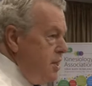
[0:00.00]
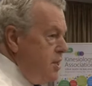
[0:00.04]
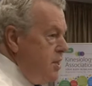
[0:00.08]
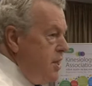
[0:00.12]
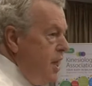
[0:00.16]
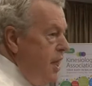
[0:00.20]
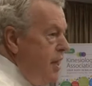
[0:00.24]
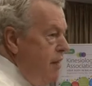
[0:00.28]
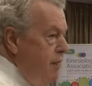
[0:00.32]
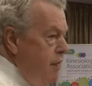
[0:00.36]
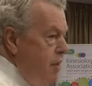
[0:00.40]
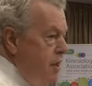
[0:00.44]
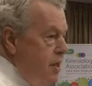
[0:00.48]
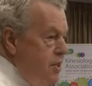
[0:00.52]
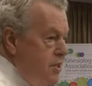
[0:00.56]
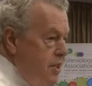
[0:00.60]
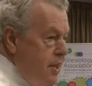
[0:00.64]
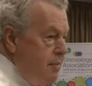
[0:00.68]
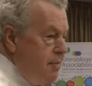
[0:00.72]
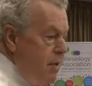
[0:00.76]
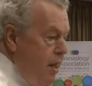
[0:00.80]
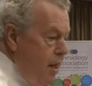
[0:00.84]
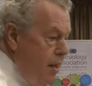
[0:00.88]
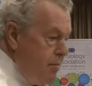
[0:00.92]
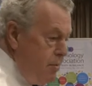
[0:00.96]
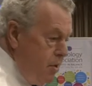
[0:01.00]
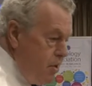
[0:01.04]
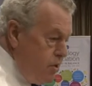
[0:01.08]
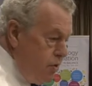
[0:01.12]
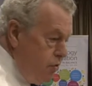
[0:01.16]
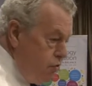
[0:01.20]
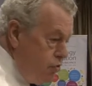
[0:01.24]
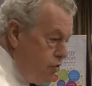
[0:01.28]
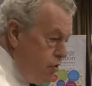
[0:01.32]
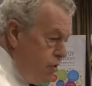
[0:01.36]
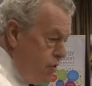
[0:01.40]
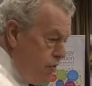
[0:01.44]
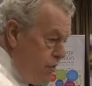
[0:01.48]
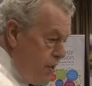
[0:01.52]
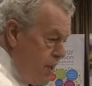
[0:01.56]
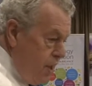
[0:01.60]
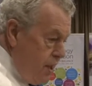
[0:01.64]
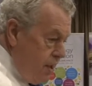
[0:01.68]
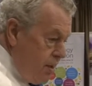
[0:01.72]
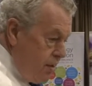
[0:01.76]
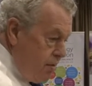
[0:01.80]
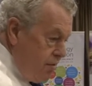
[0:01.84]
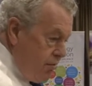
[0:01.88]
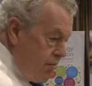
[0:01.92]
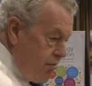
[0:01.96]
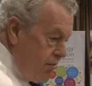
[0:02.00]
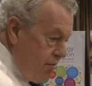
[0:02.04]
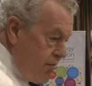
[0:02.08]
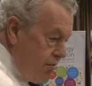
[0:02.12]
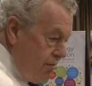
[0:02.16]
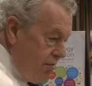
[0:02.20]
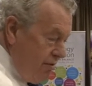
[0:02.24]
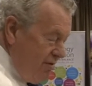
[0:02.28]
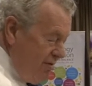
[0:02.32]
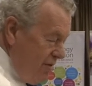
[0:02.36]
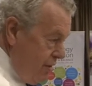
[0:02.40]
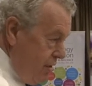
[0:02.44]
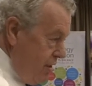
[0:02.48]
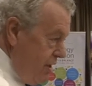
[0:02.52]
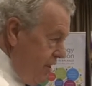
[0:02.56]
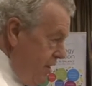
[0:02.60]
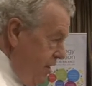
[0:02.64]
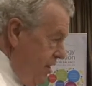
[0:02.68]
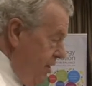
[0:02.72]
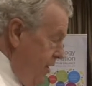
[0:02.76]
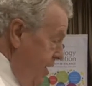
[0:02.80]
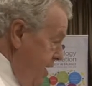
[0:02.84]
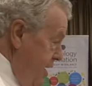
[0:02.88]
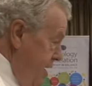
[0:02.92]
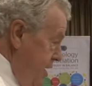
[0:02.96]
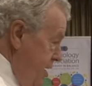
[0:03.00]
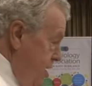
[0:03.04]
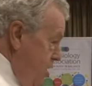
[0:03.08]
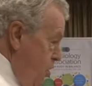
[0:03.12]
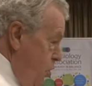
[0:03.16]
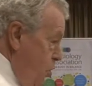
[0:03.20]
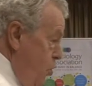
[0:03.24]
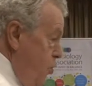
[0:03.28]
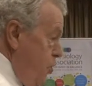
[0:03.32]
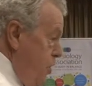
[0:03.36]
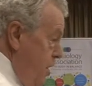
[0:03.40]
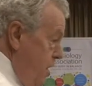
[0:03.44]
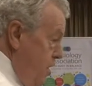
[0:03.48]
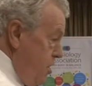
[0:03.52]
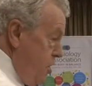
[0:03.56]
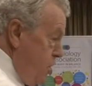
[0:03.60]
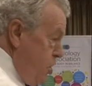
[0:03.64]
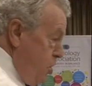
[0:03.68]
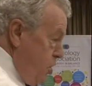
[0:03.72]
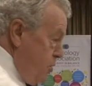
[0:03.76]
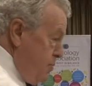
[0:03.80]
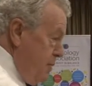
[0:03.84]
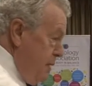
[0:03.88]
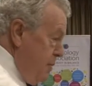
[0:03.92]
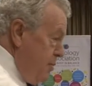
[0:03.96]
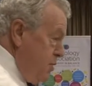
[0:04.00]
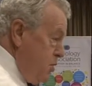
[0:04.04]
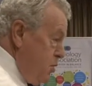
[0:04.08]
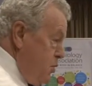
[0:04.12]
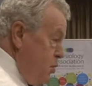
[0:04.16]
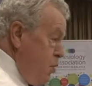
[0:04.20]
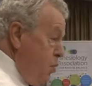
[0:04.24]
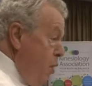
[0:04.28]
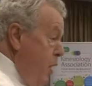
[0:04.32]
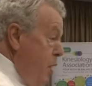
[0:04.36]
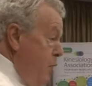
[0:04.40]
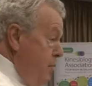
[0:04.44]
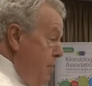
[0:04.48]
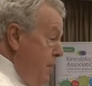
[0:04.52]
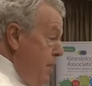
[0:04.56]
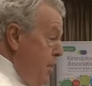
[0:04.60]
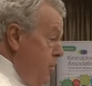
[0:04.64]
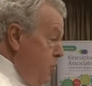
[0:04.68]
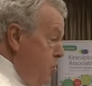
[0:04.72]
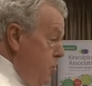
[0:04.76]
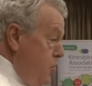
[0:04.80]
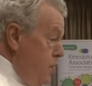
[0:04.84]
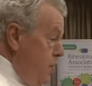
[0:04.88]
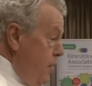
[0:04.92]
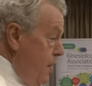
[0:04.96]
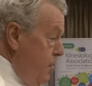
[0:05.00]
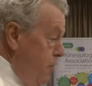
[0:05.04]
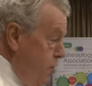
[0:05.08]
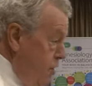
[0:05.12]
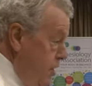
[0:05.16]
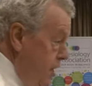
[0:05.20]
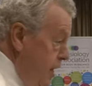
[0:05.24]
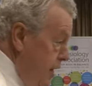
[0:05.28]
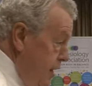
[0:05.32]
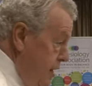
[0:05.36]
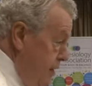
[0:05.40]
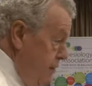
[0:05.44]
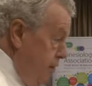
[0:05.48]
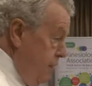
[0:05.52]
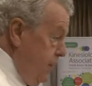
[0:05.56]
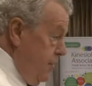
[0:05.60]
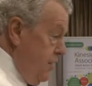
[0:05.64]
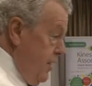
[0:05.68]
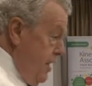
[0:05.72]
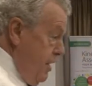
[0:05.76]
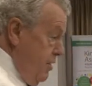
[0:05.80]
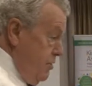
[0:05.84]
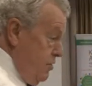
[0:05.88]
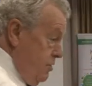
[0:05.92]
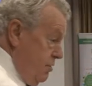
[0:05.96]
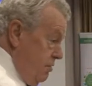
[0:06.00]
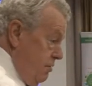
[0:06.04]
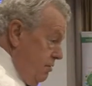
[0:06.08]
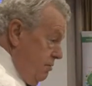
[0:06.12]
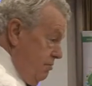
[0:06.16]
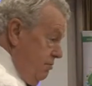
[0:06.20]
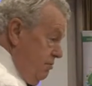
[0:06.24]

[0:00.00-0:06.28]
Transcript: to having some element of truth in it. Okay, all the other newspapers were well below 200 out of 1,000.